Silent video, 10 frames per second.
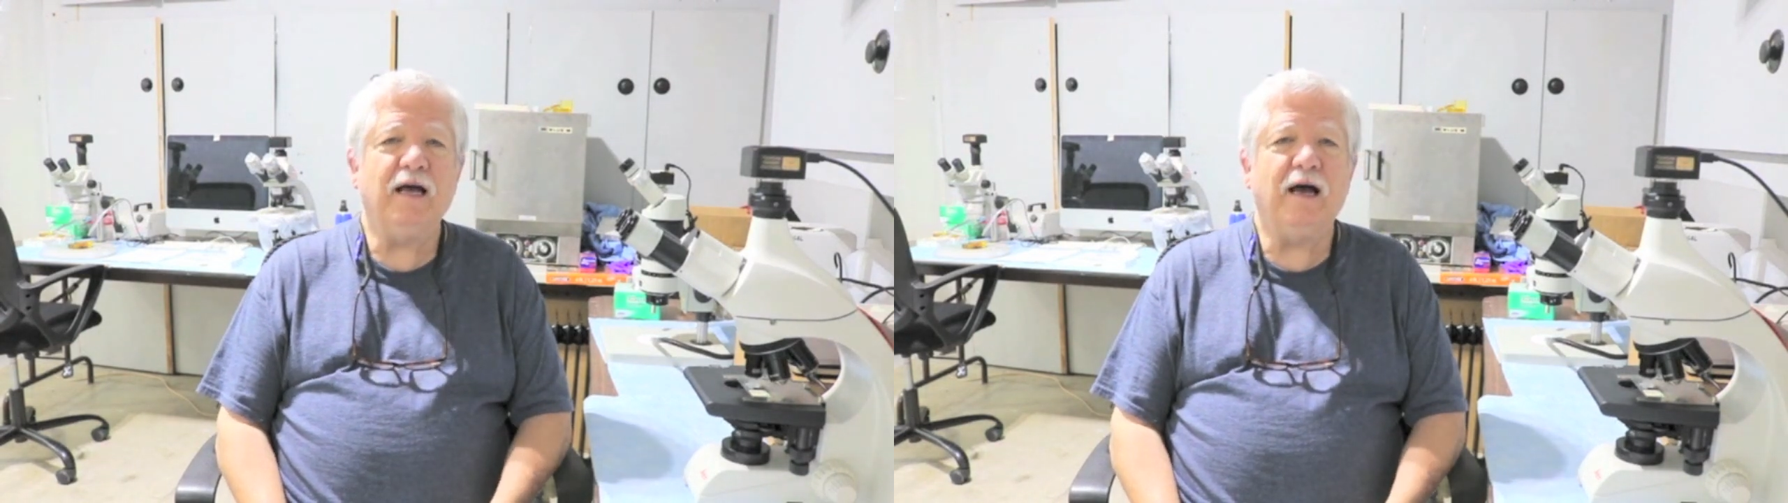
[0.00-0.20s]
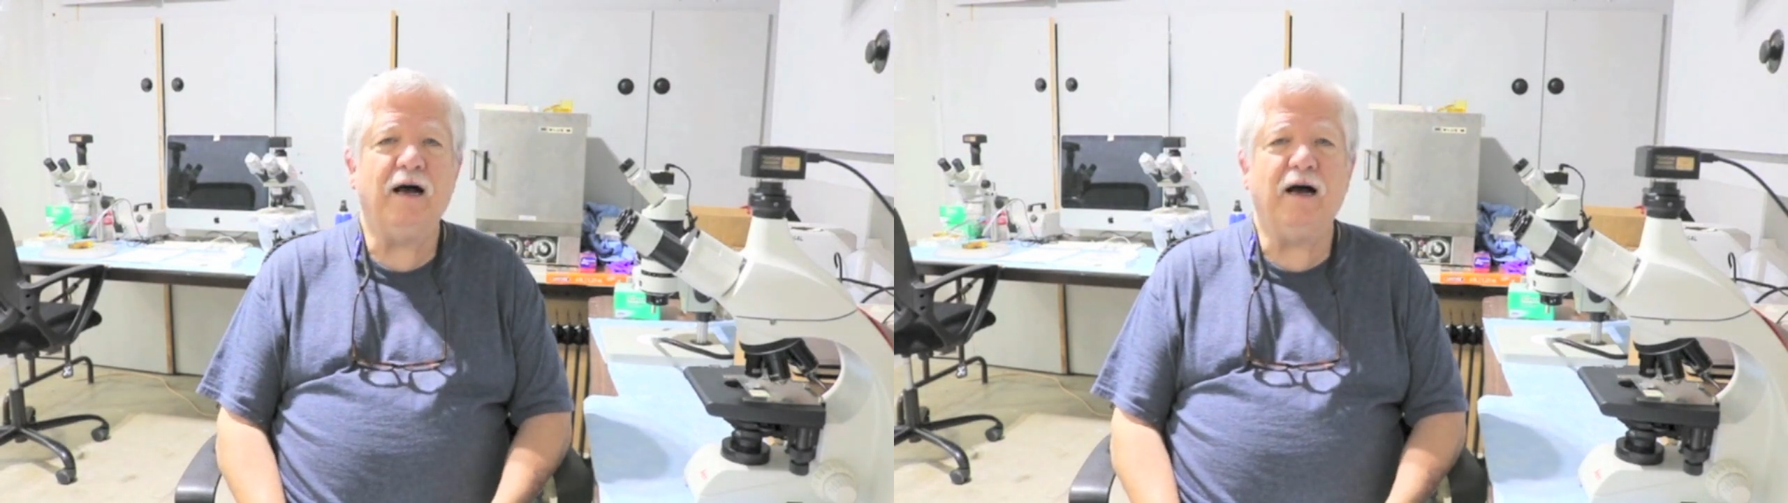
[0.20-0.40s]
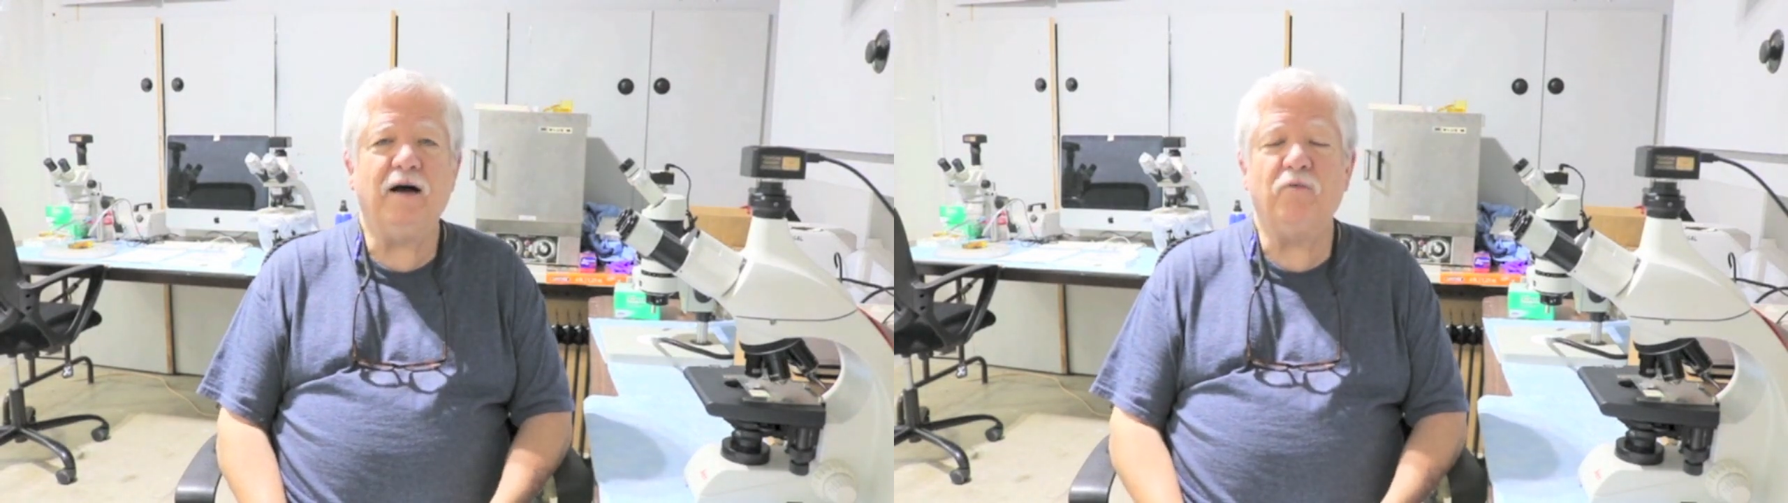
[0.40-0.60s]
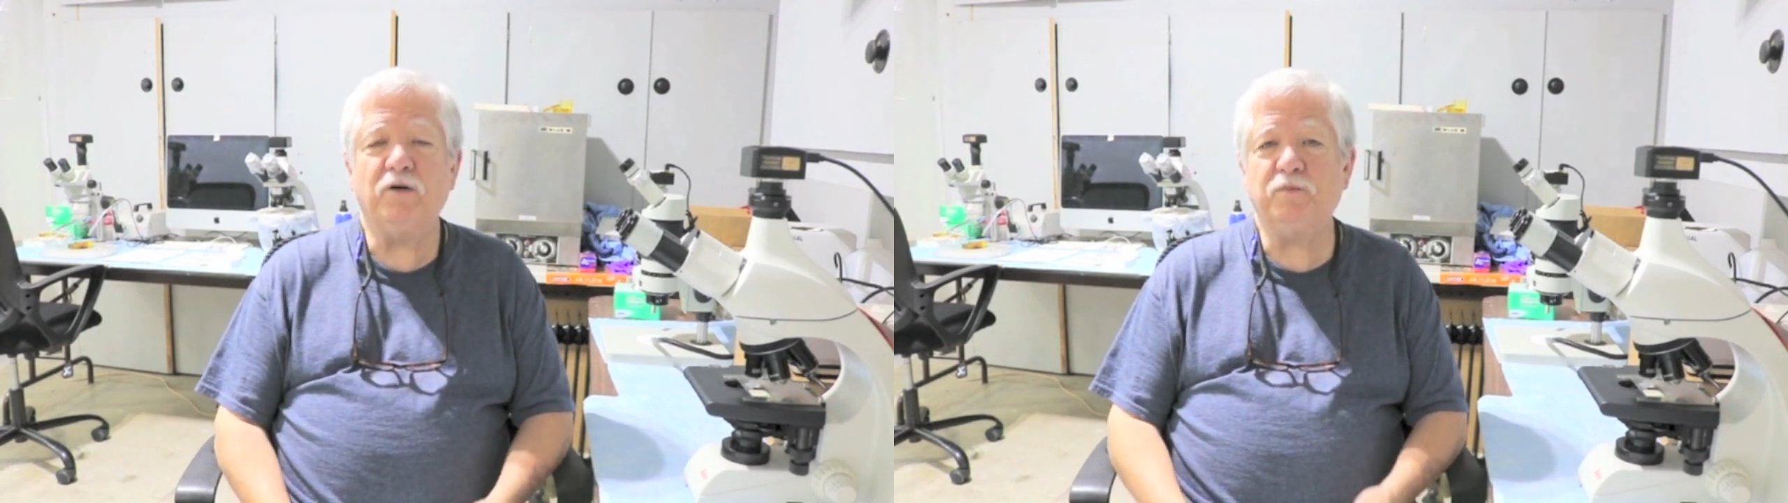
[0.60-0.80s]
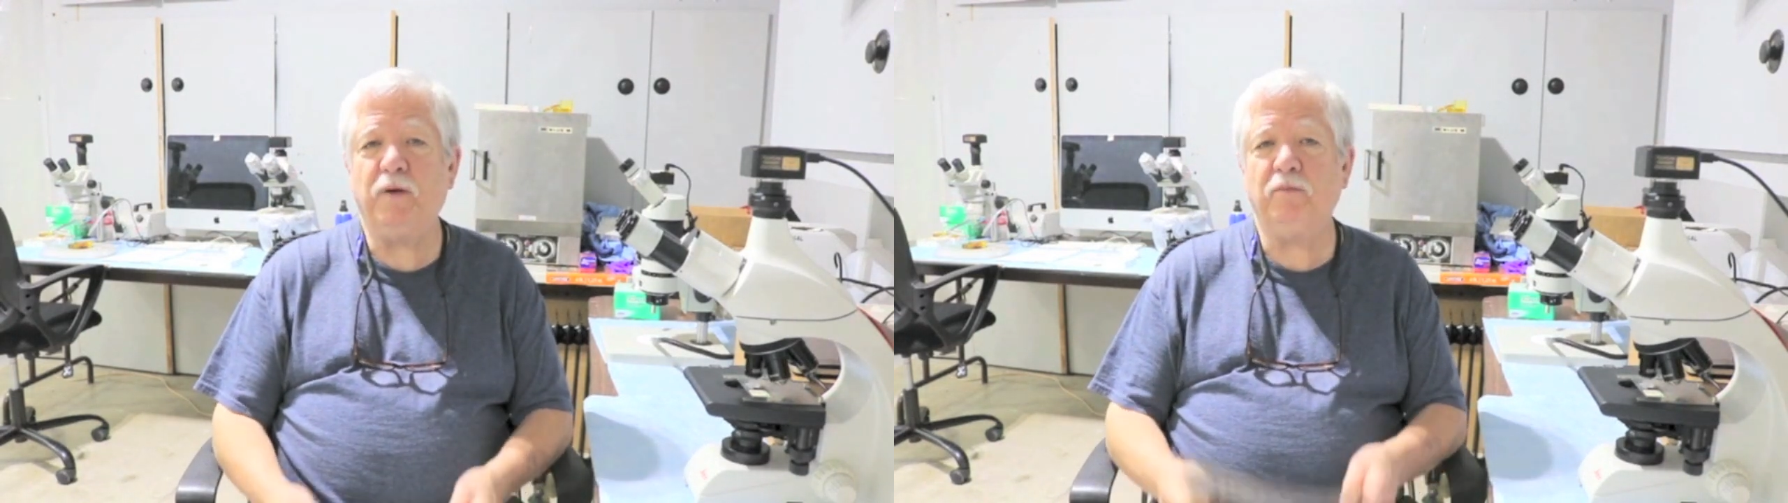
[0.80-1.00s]

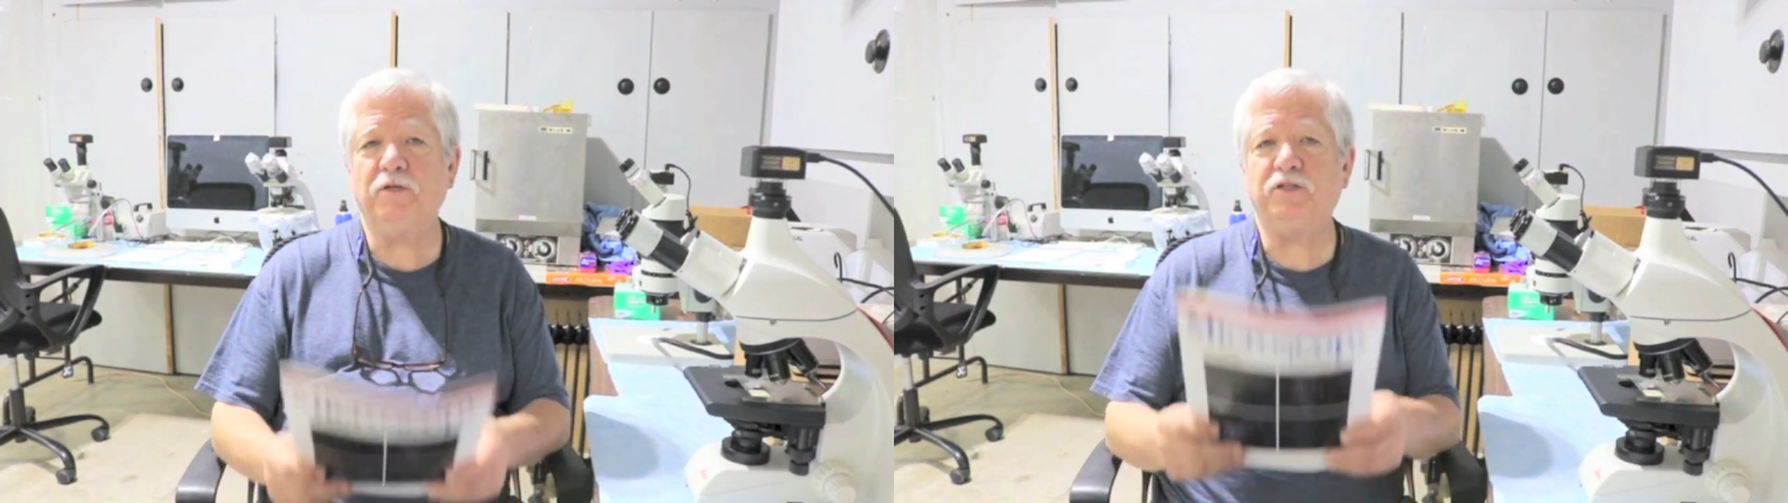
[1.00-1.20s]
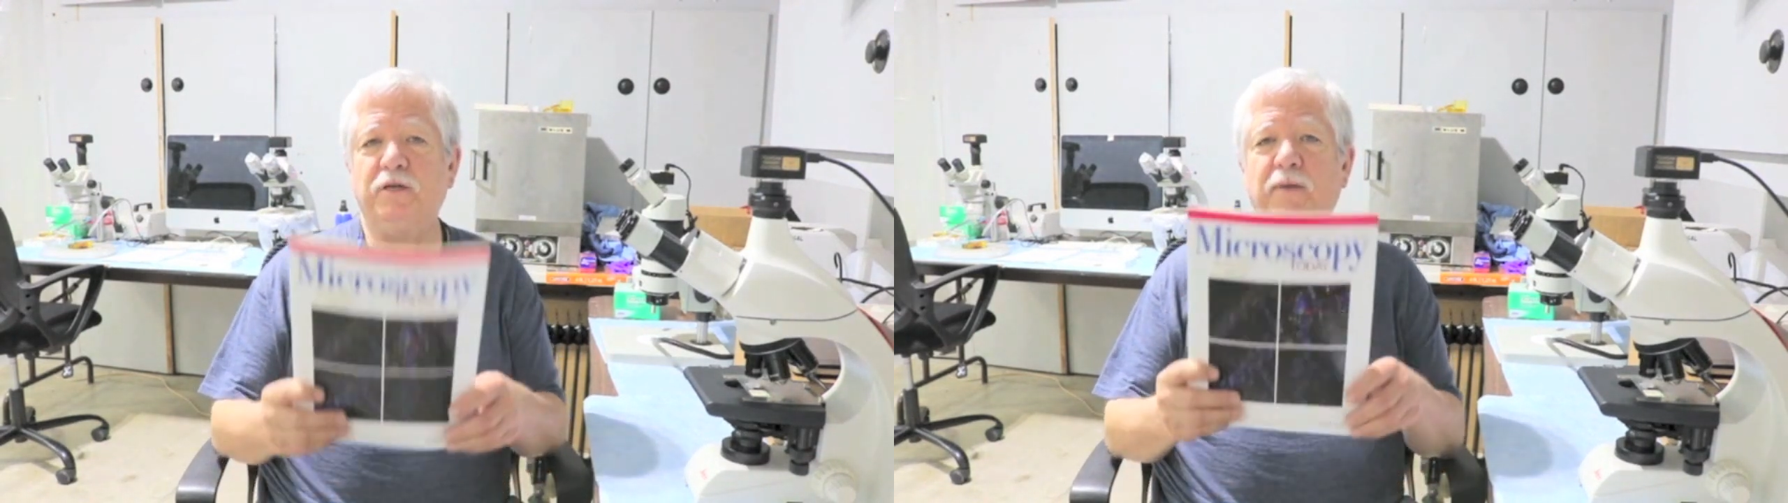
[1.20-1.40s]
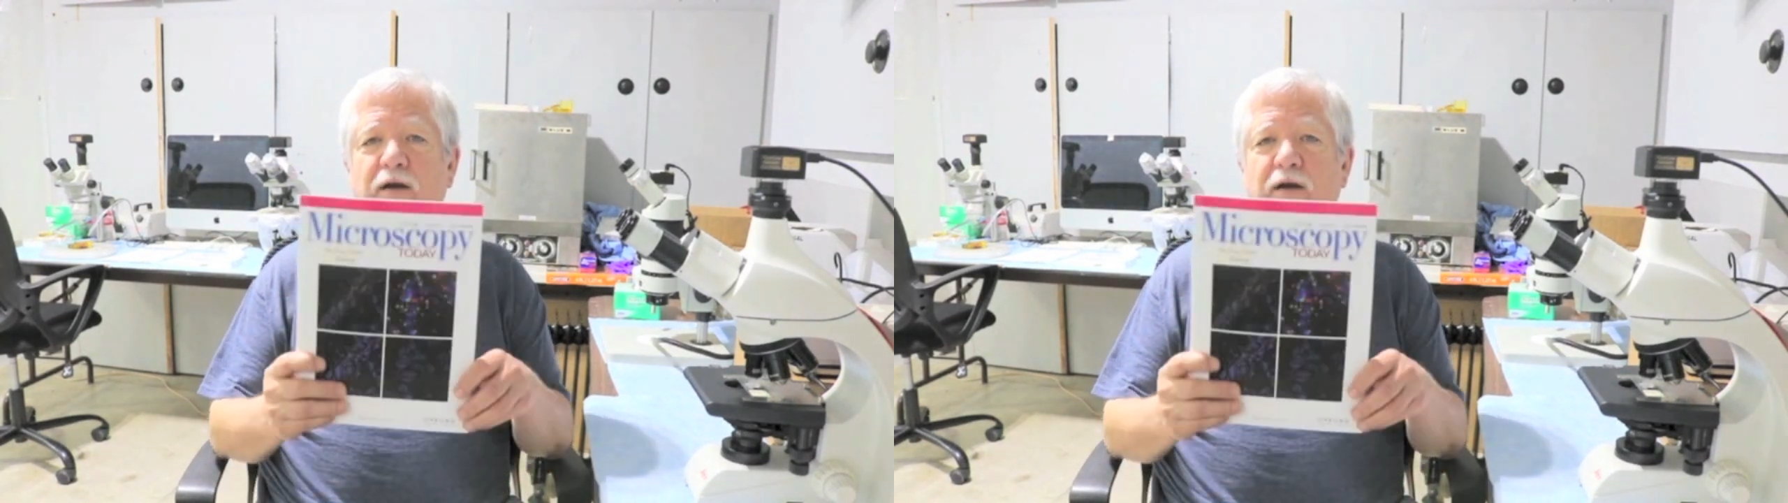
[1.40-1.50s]
was published in